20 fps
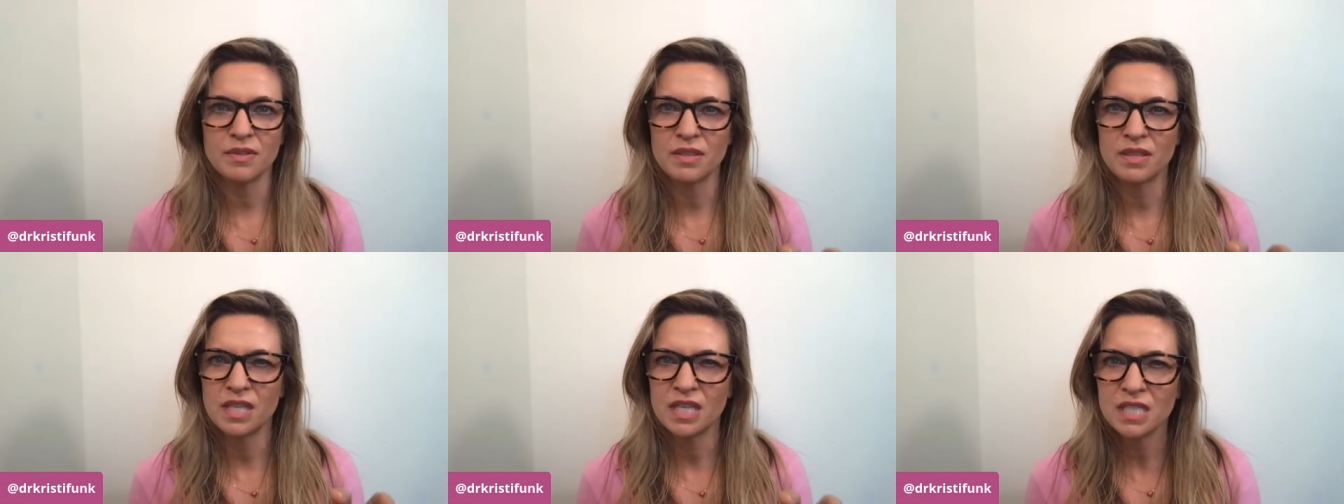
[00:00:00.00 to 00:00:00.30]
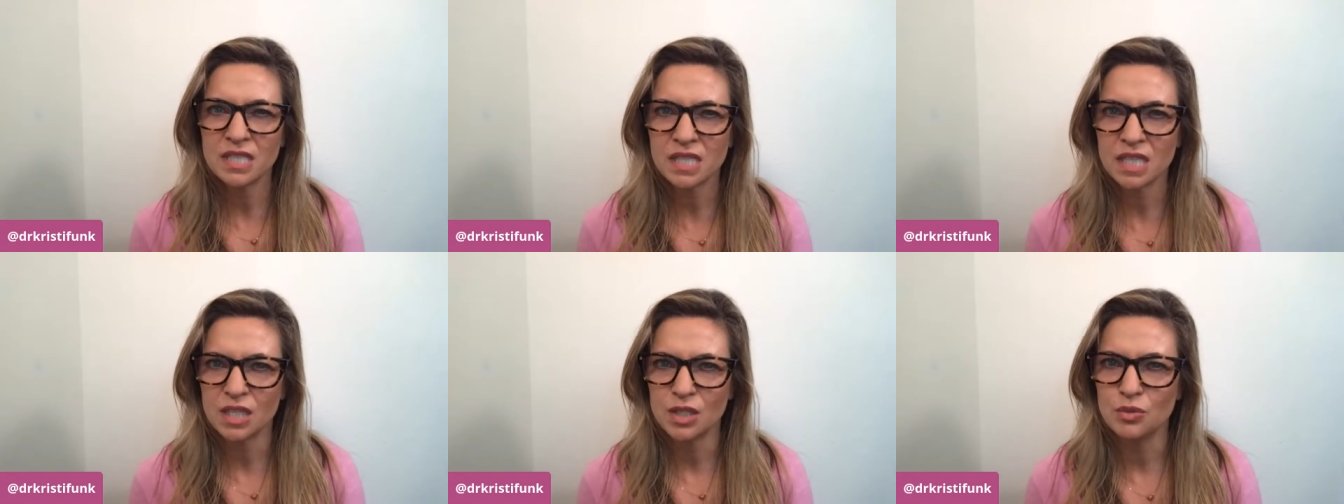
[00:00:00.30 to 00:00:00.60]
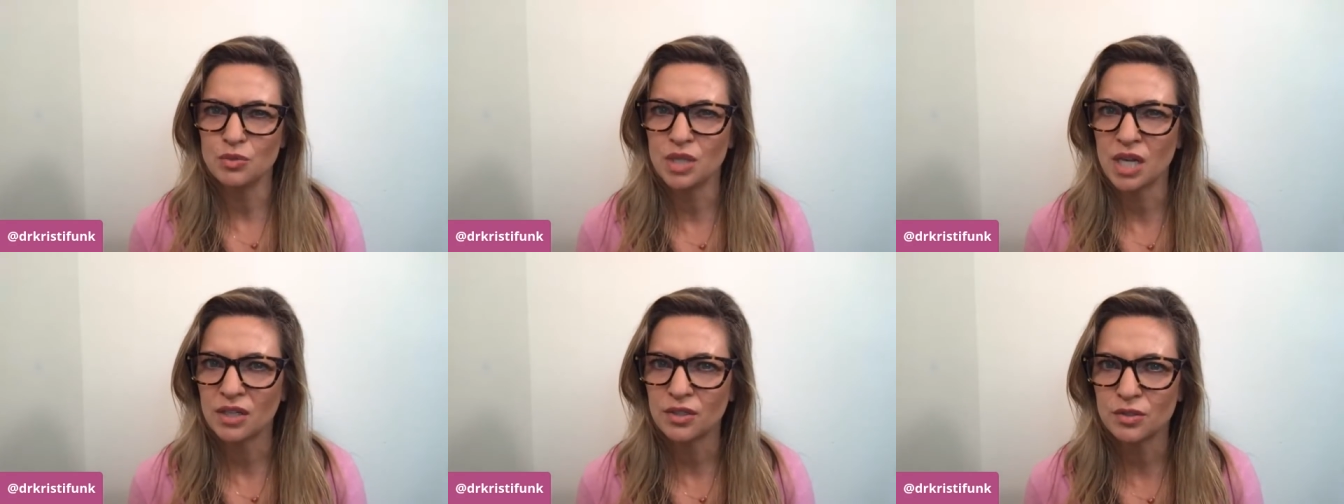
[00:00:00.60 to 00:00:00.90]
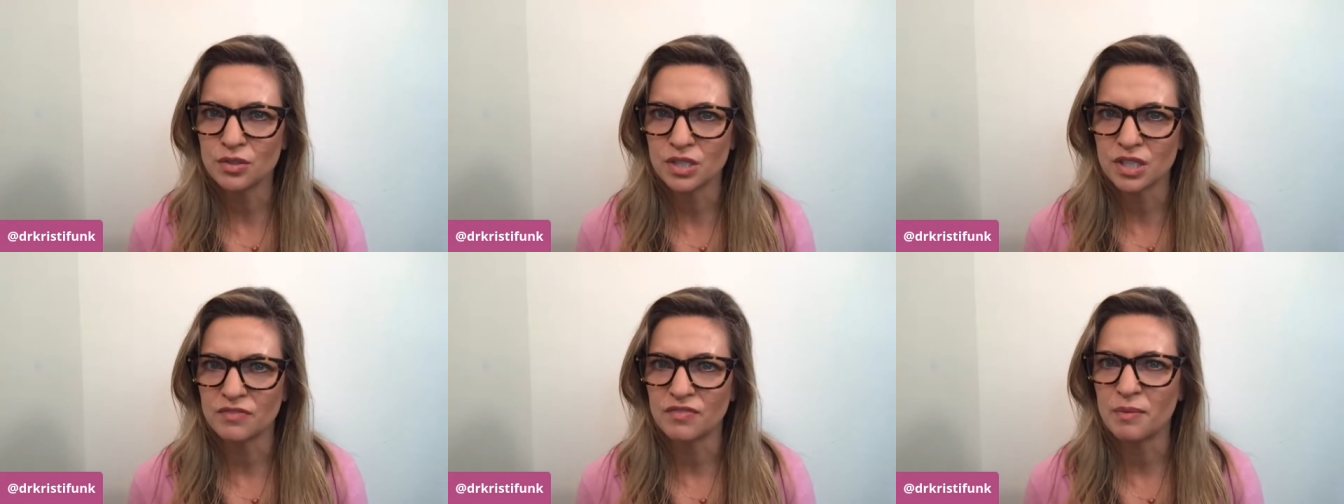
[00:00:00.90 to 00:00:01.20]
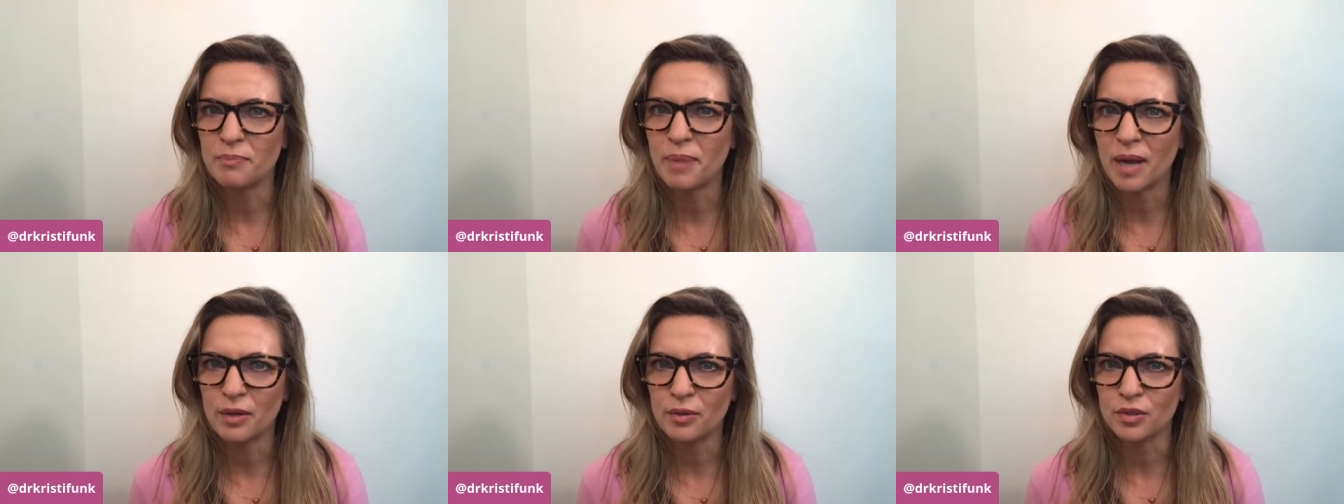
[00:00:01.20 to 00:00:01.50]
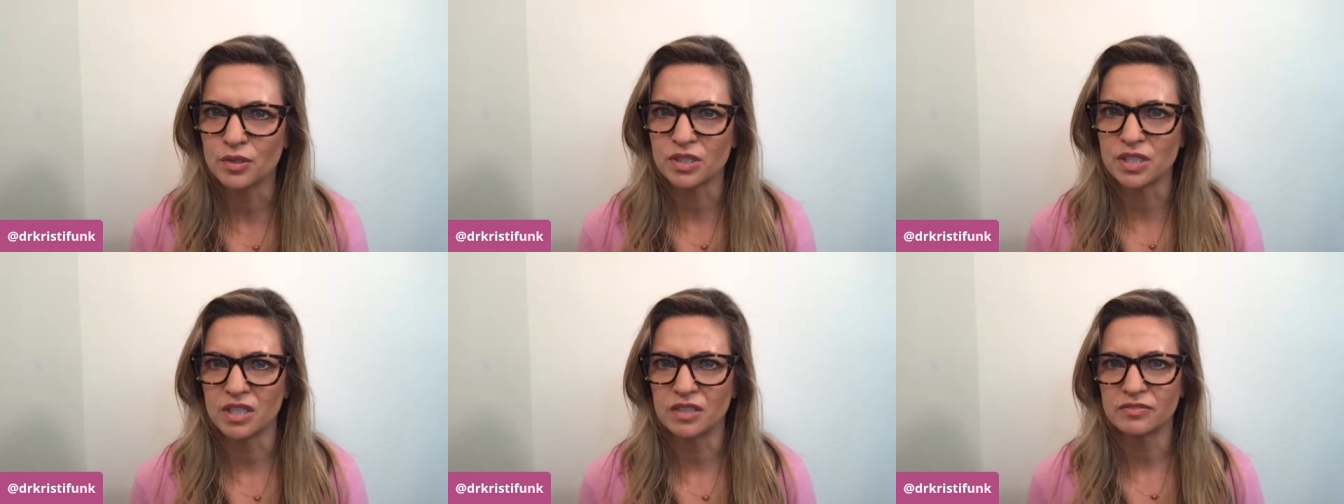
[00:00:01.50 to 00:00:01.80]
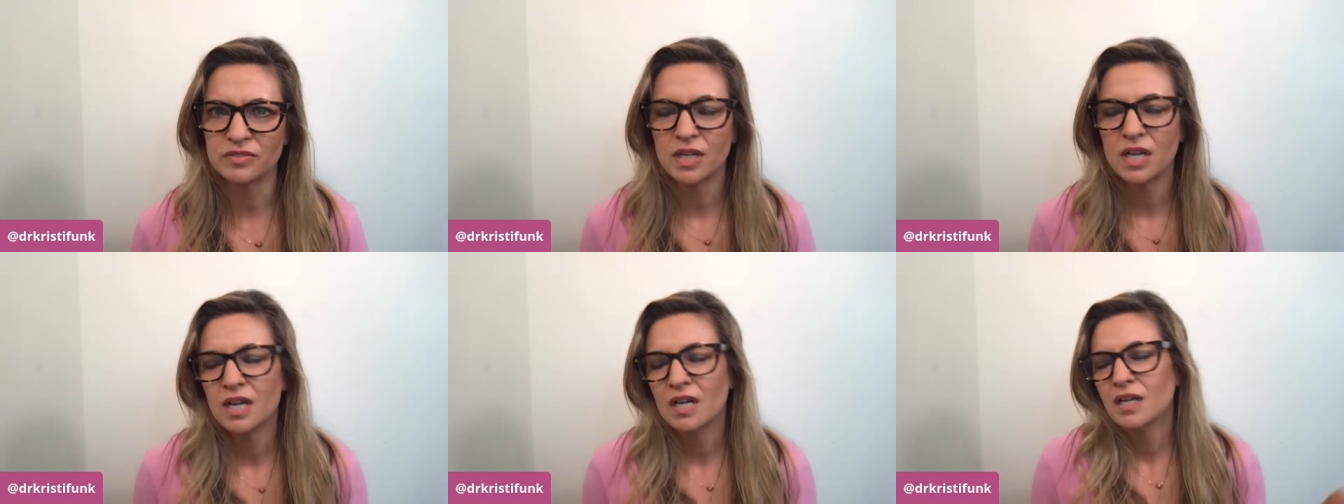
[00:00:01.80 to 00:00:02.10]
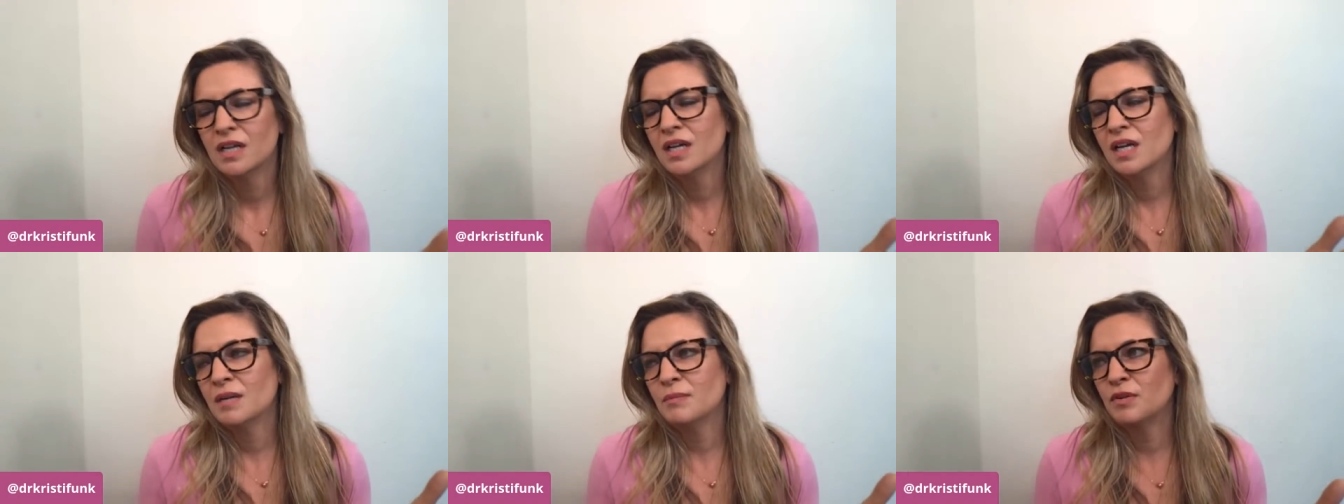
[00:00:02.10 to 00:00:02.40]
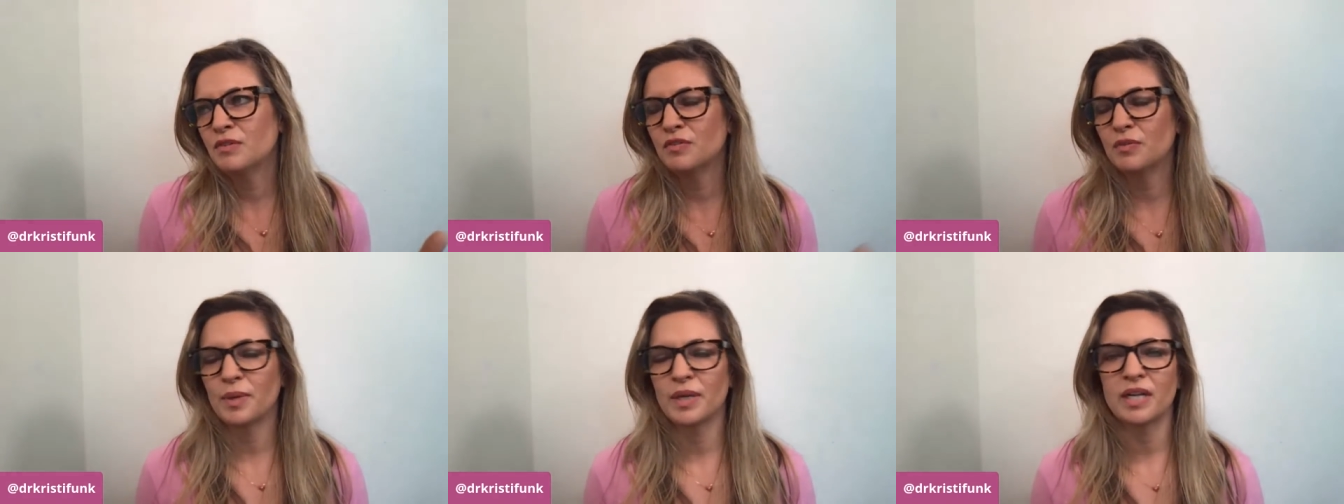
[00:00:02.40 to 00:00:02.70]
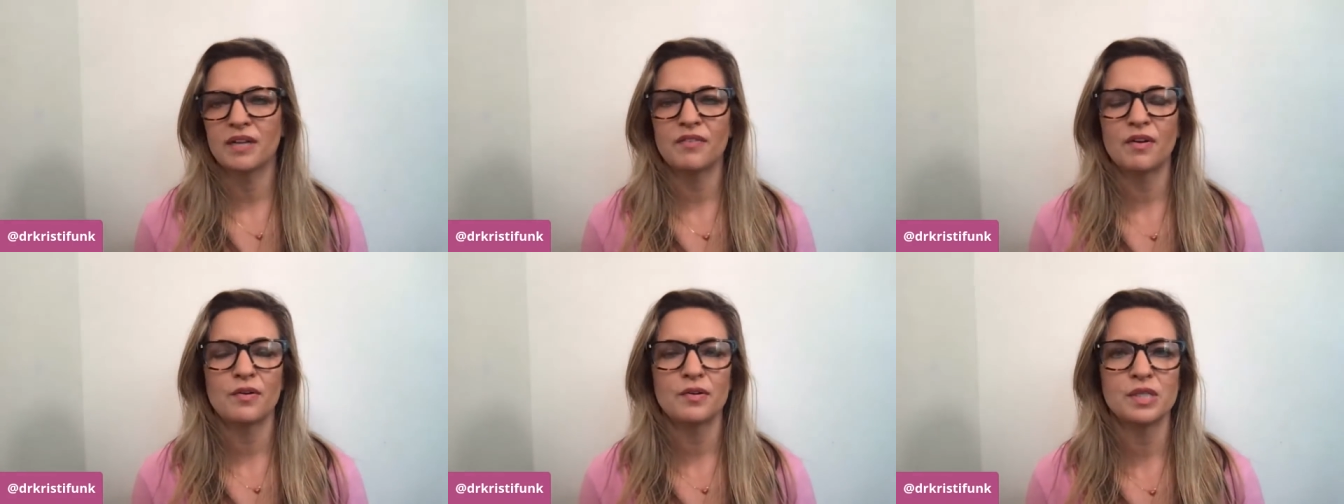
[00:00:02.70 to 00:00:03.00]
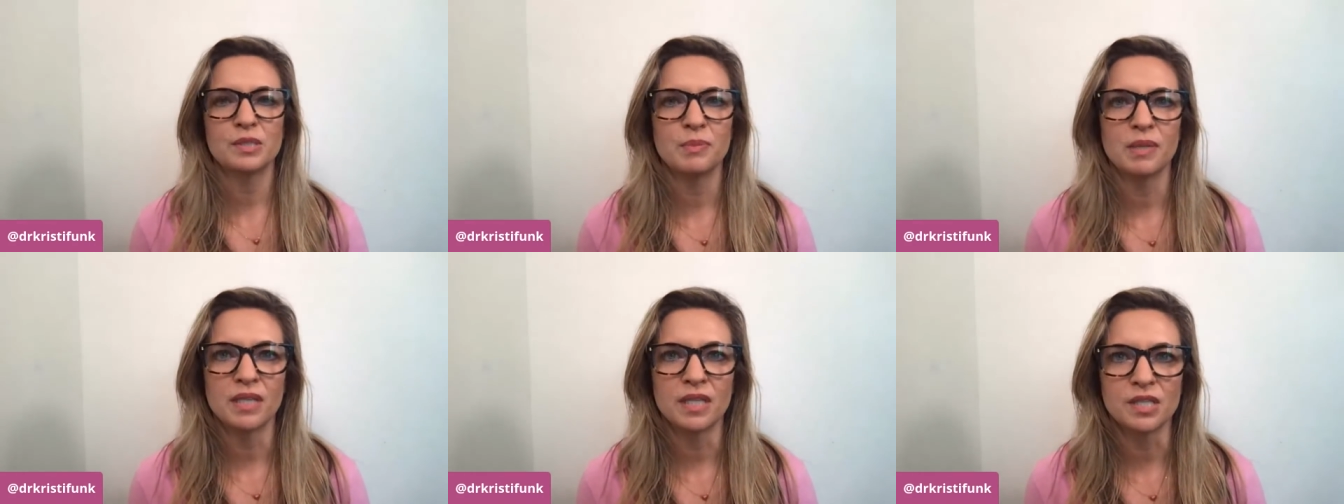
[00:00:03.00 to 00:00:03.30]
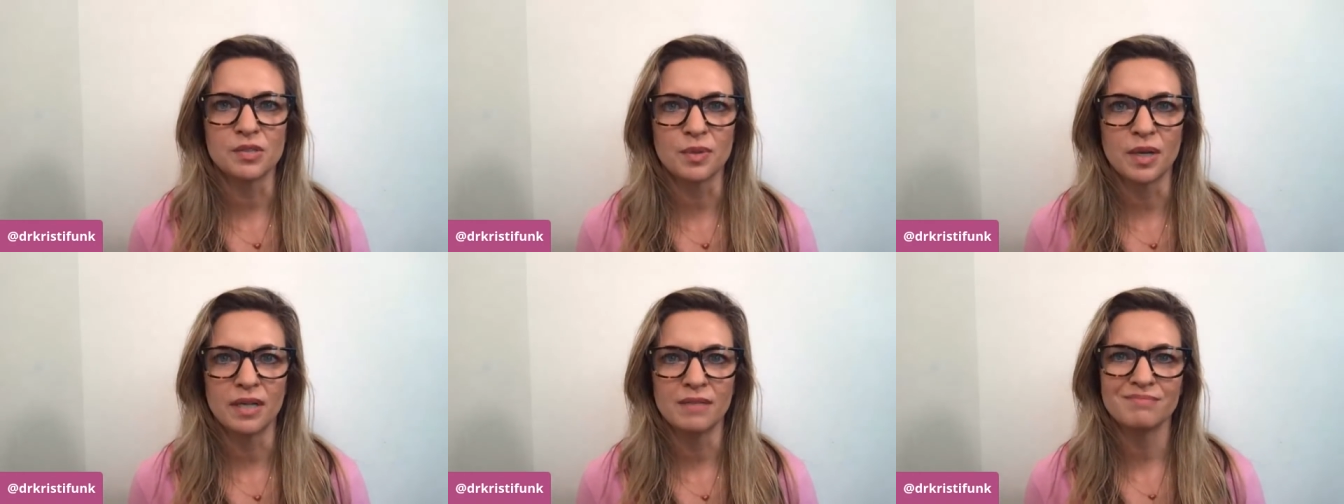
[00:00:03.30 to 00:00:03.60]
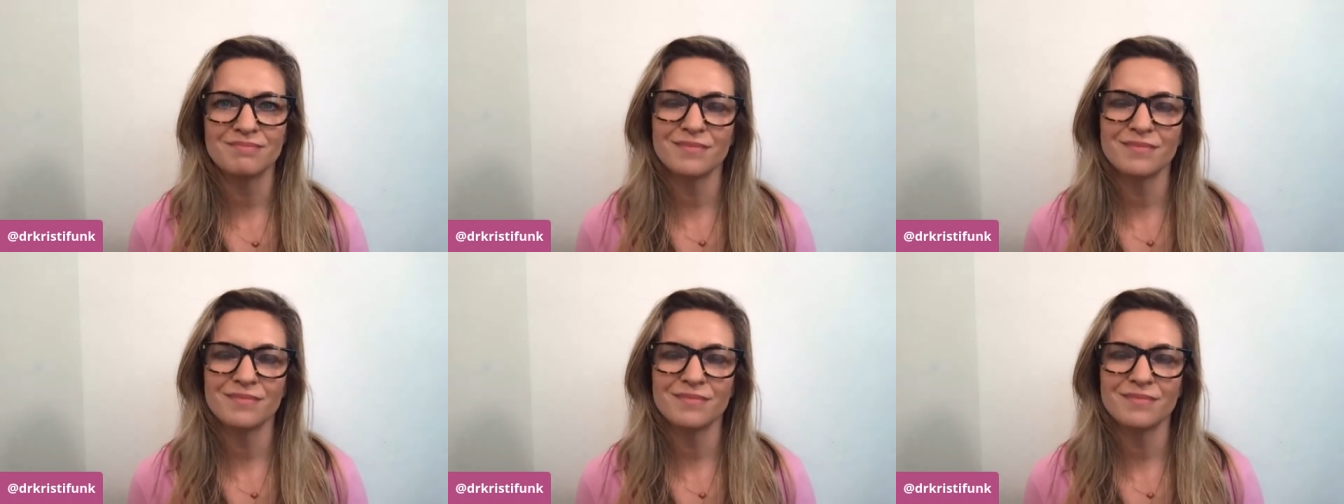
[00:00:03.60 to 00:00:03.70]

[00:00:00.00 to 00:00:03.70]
things that you tell yourself about yourself. I'm overweight. I've always been this way.